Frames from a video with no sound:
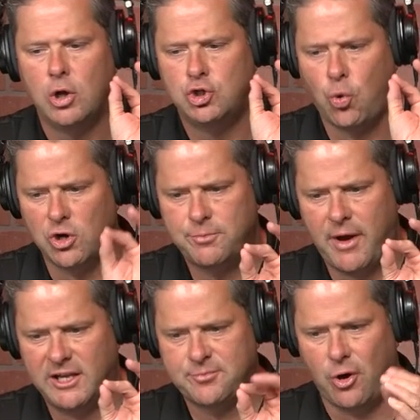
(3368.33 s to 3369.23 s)
Georgia
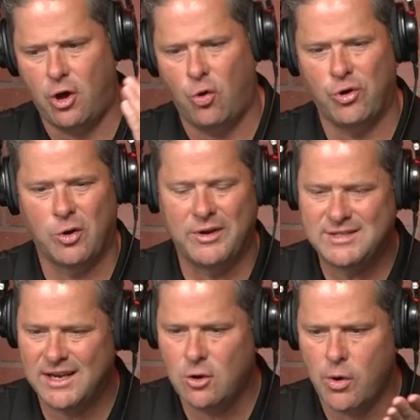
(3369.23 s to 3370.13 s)
baseball, you know, we
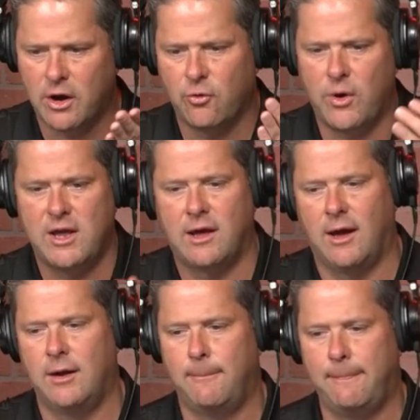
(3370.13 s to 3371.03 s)
said going into the
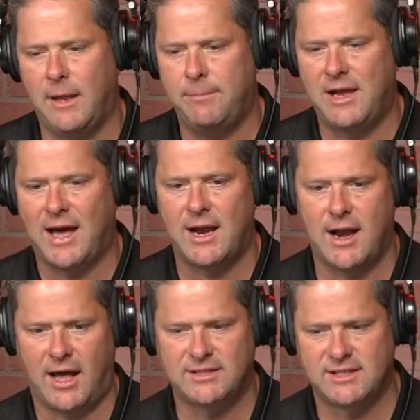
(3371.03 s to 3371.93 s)
weekend, it'd be kind of
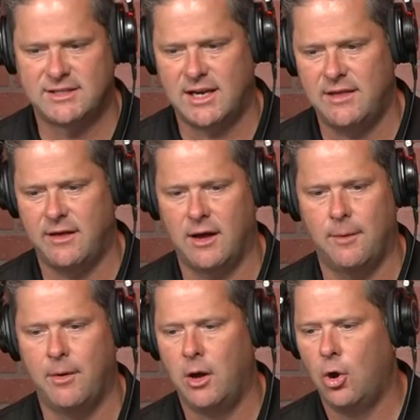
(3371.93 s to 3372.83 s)
nice to see
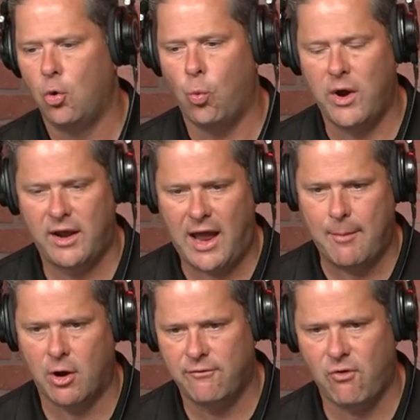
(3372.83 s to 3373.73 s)
them win a
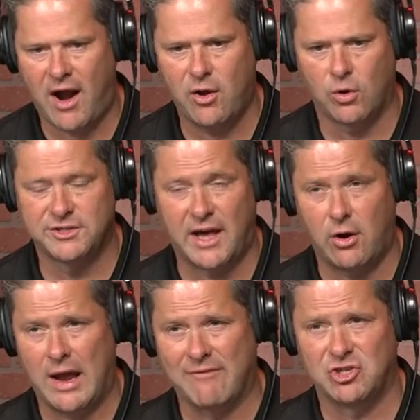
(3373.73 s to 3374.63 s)
game on Friday or
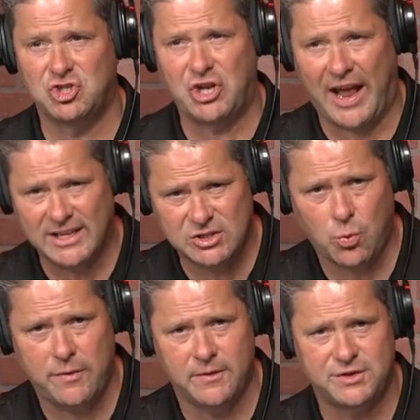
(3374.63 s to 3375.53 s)
Saturday, have a chance to
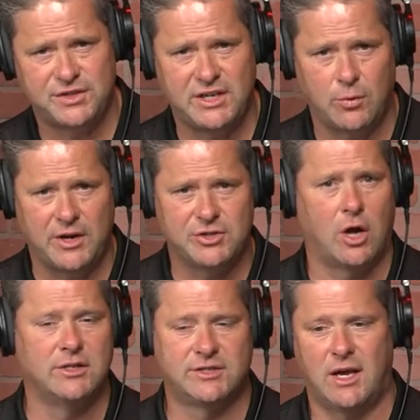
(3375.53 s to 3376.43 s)
win the series
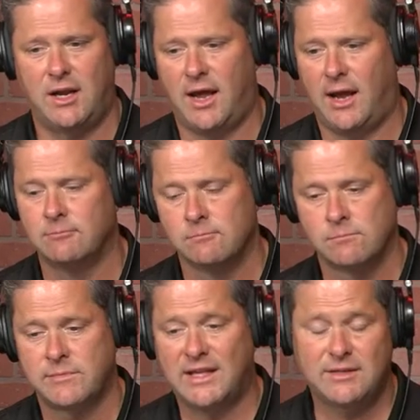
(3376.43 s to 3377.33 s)
on Sunday.
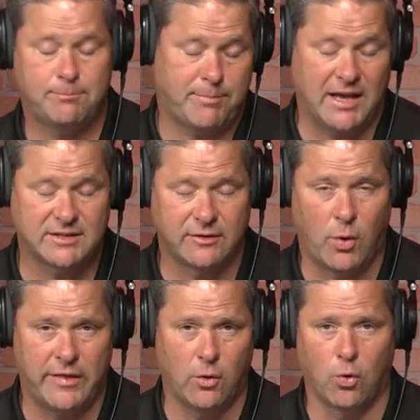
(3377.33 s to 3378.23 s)
That's a, basically the
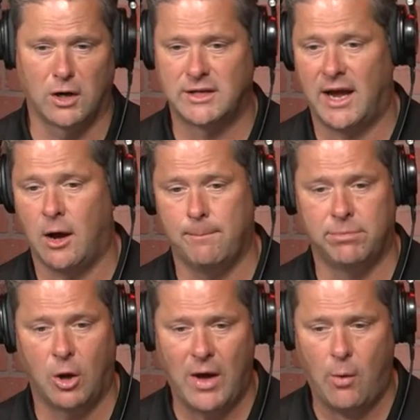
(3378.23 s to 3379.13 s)
way that it worked out.
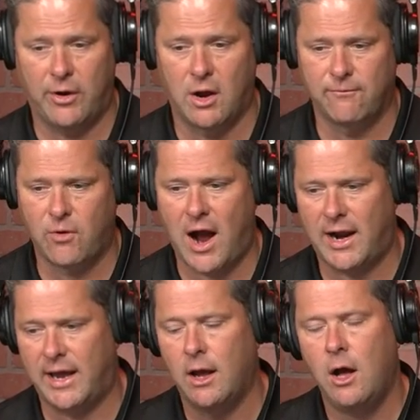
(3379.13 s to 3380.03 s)
Blowout went on
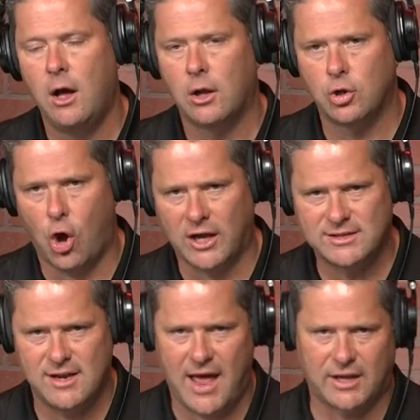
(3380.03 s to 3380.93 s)
Friday,
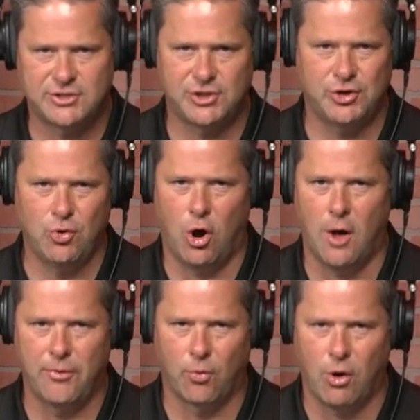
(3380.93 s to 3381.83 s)
lost the next two
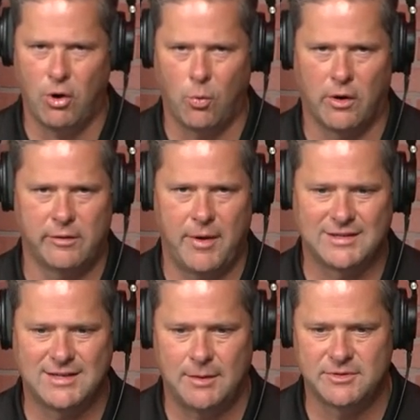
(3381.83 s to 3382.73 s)
on the road at one of the
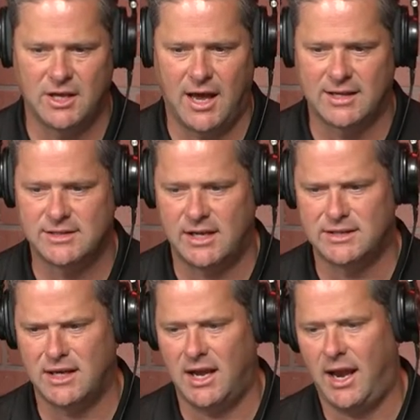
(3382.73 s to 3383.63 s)
best teams in the
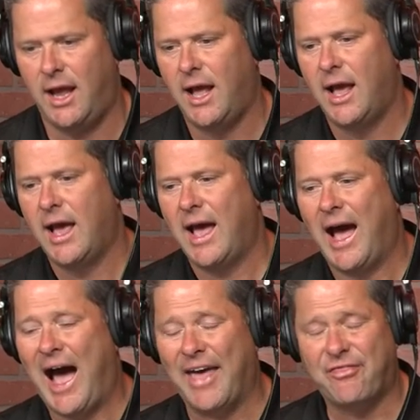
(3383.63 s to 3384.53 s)
SEC.
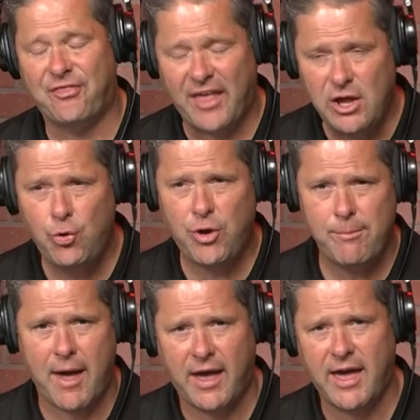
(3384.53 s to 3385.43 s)
I think you can
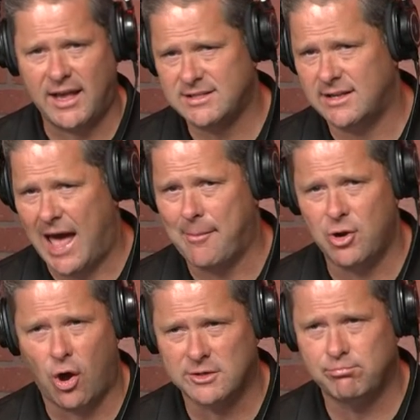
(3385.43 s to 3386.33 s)
make a case the Diamond
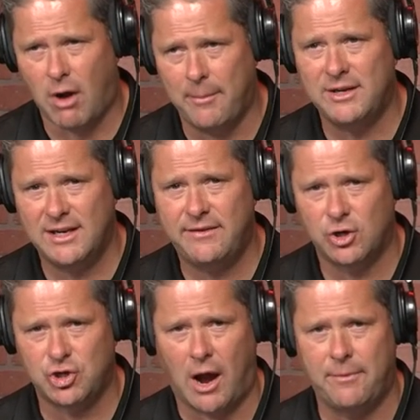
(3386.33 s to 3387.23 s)
Dogs probably did their
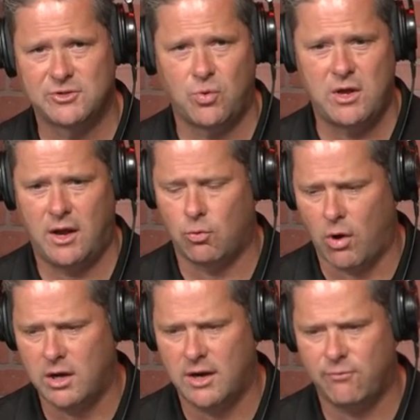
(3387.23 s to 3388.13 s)
job this weekend,
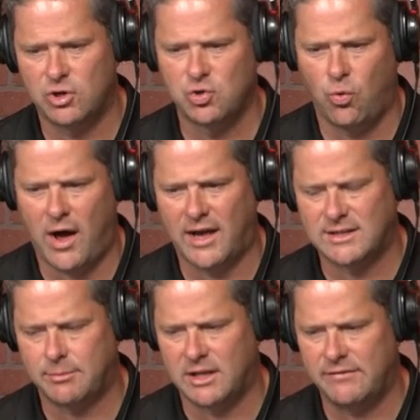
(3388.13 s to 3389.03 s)
run differential wise.
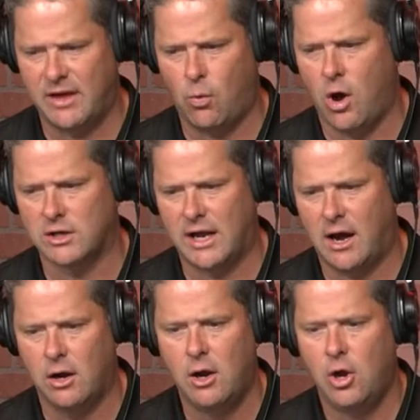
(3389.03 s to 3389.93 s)
I believe they walked
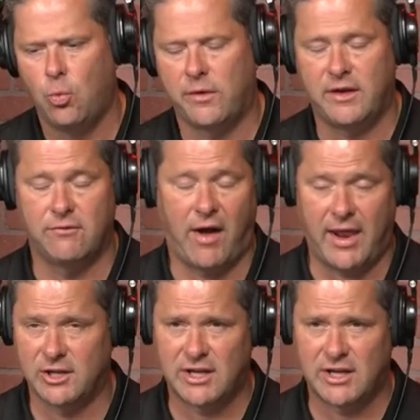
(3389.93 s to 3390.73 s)
out with the advantage.